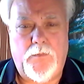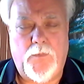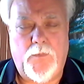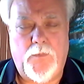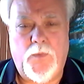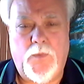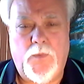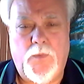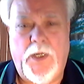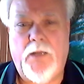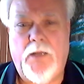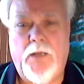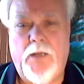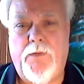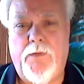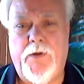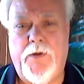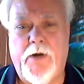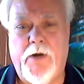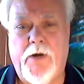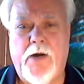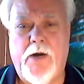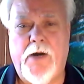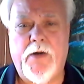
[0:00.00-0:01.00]
Well,
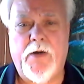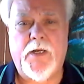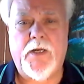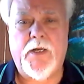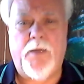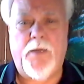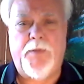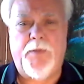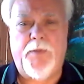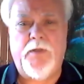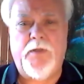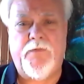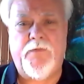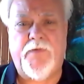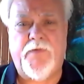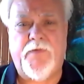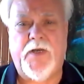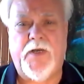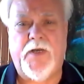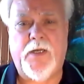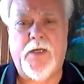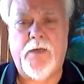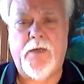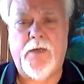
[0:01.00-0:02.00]
there are a couple of
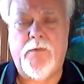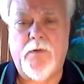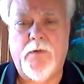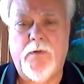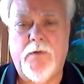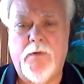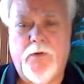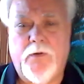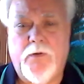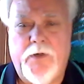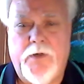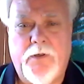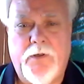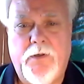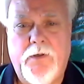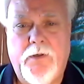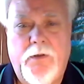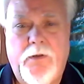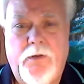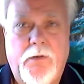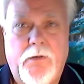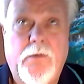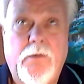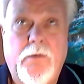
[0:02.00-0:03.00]
uh,
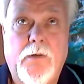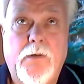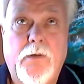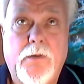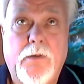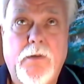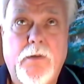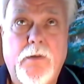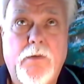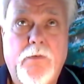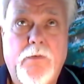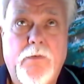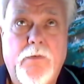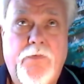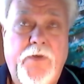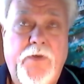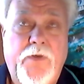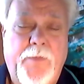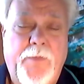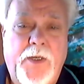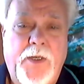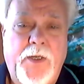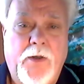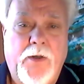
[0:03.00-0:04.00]
critical
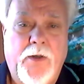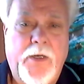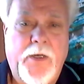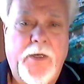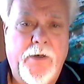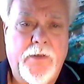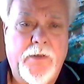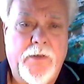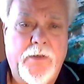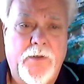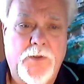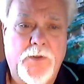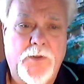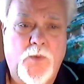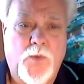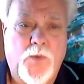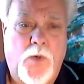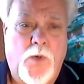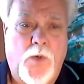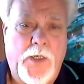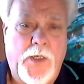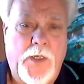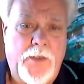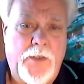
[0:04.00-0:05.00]
female characters.
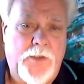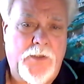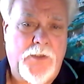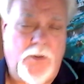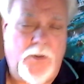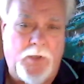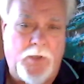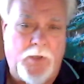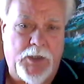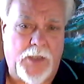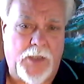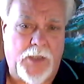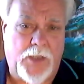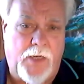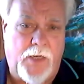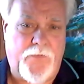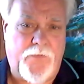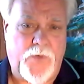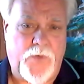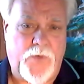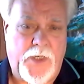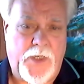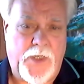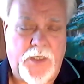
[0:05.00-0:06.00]
One in Tony's life
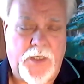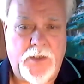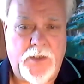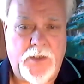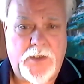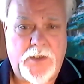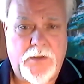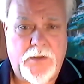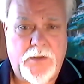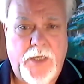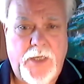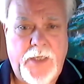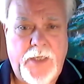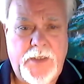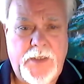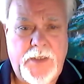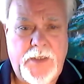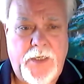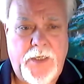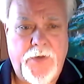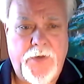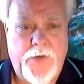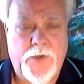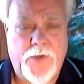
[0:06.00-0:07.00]
when he's
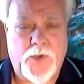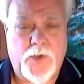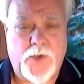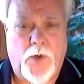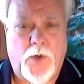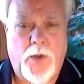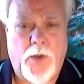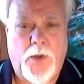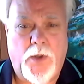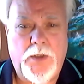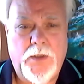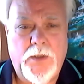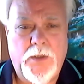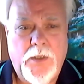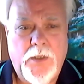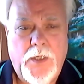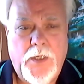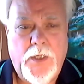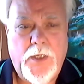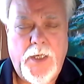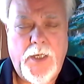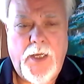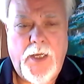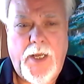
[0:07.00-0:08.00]
18 years old,
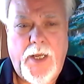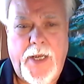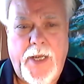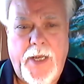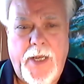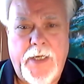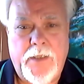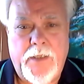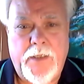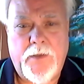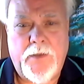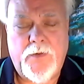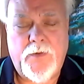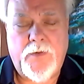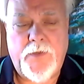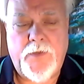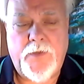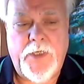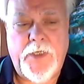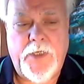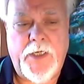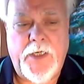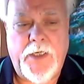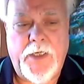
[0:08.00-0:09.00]
and
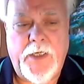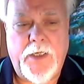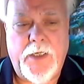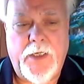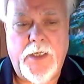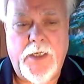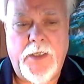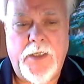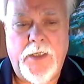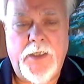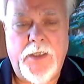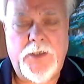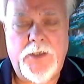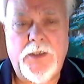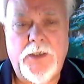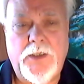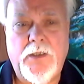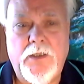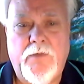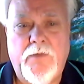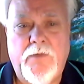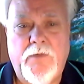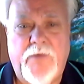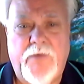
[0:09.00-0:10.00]
the
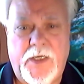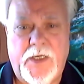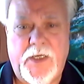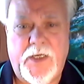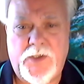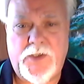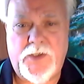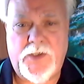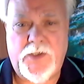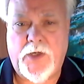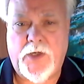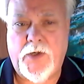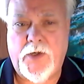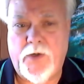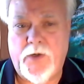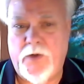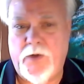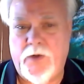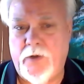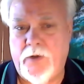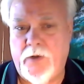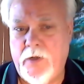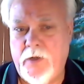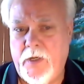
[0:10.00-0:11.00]
initial events
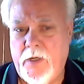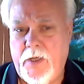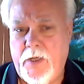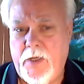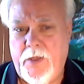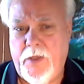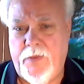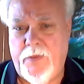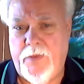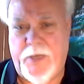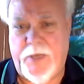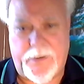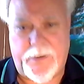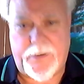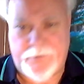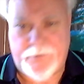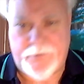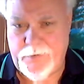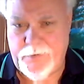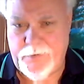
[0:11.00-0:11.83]
occur that